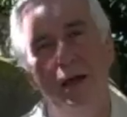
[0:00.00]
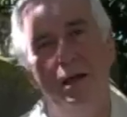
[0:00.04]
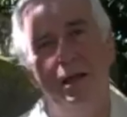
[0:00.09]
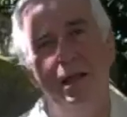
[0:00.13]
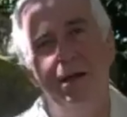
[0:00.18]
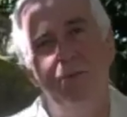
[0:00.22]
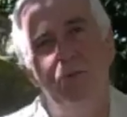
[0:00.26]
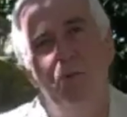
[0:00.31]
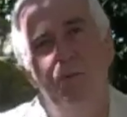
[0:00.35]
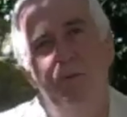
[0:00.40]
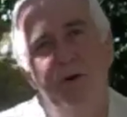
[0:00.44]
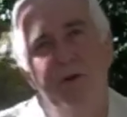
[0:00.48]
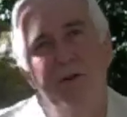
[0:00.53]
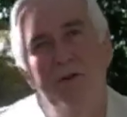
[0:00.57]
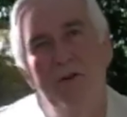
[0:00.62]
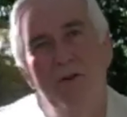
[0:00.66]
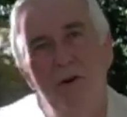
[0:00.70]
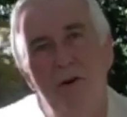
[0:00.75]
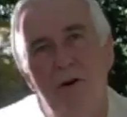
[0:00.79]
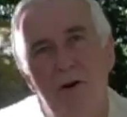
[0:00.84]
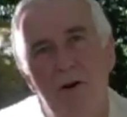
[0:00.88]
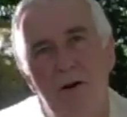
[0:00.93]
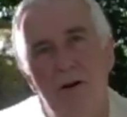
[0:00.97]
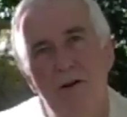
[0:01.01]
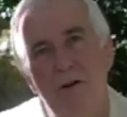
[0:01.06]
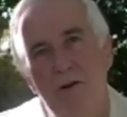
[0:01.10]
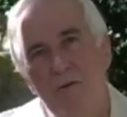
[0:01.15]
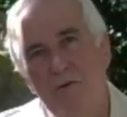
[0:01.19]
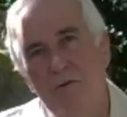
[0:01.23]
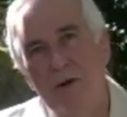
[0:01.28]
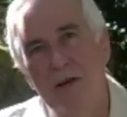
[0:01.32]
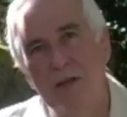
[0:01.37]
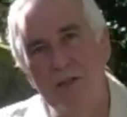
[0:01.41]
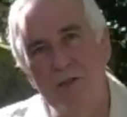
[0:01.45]
Then we'll put the dog on a
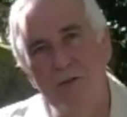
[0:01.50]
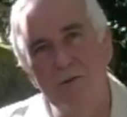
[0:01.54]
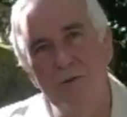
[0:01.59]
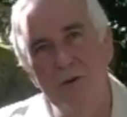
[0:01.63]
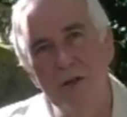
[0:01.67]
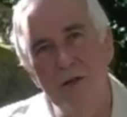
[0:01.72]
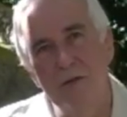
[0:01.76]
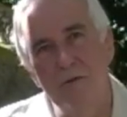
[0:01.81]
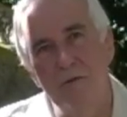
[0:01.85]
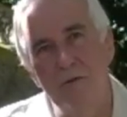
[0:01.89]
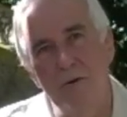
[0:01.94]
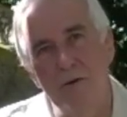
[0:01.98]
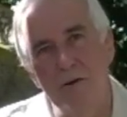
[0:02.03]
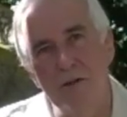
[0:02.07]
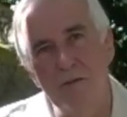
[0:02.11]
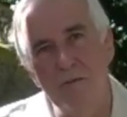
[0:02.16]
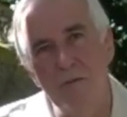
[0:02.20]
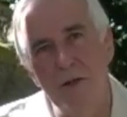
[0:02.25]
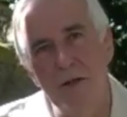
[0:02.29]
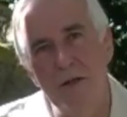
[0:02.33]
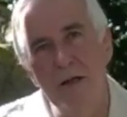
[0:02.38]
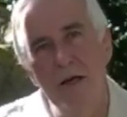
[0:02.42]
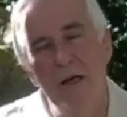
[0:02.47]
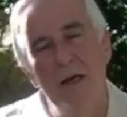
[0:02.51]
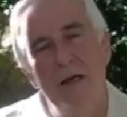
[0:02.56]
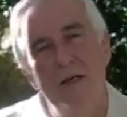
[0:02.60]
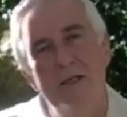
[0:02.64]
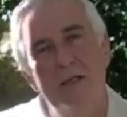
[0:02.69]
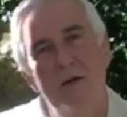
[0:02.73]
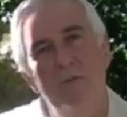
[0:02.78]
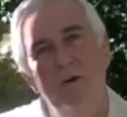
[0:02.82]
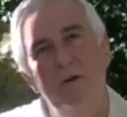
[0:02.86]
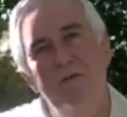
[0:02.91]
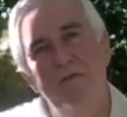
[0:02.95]
differential reinforcement.
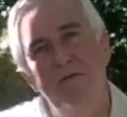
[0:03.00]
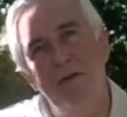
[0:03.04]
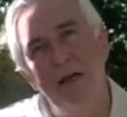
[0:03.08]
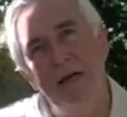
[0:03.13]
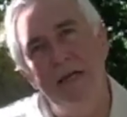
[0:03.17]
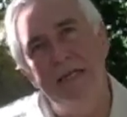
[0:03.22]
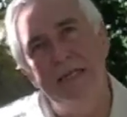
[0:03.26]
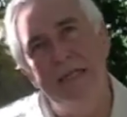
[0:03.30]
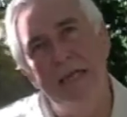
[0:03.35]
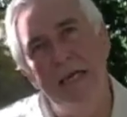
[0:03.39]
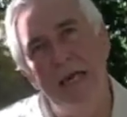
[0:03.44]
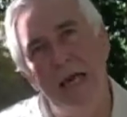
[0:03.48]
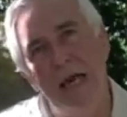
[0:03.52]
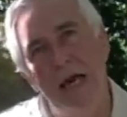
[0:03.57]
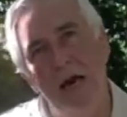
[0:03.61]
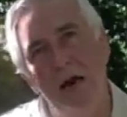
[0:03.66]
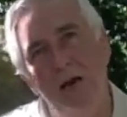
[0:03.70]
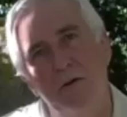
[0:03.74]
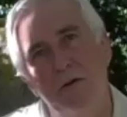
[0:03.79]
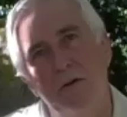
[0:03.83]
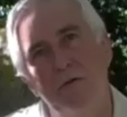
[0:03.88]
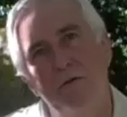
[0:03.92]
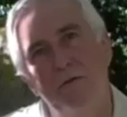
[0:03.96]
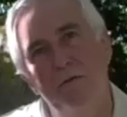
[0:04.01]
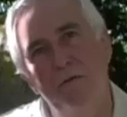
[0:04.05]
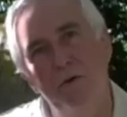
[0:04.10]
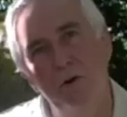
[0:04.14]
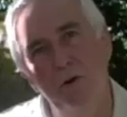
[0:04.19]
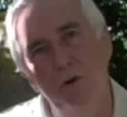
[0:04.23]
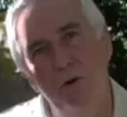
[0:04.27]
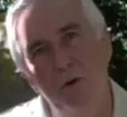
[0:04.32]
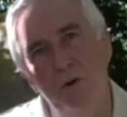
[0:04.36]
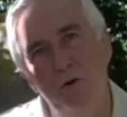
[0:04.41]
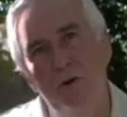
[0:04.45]
So we're phasing out the
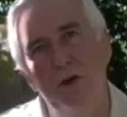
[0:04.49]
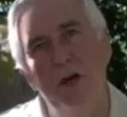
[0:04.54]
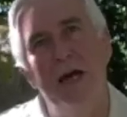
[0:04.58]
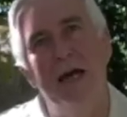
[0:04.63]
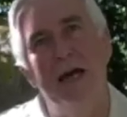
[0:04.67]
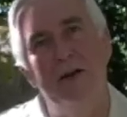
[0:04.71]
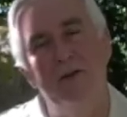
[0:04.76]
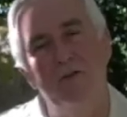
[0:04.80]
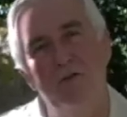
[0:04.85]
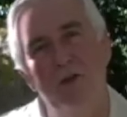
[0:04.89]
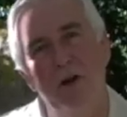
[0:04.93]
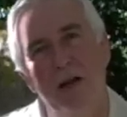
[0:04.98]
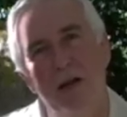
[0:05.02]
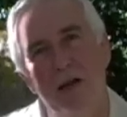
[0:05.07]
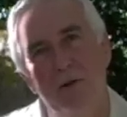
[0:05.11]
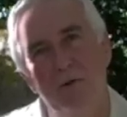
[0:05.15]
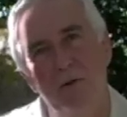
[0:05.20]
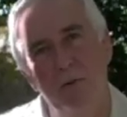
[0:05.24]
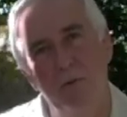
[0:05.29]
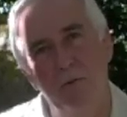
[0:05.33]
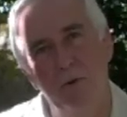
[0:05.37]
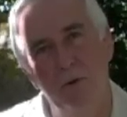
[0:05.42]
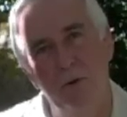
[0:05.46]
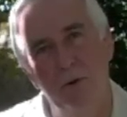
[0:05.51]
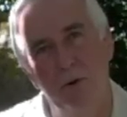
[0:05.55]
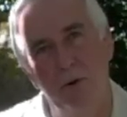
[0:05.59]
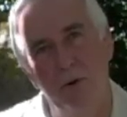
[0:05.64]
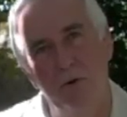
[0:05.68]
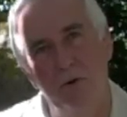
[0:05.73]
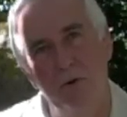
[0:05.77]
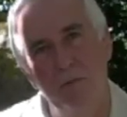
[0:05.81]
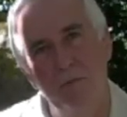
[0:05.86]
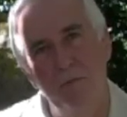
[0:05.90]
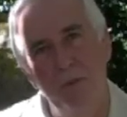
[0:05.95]
food at training
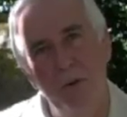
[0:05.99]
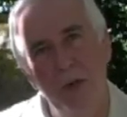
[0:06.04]
reward.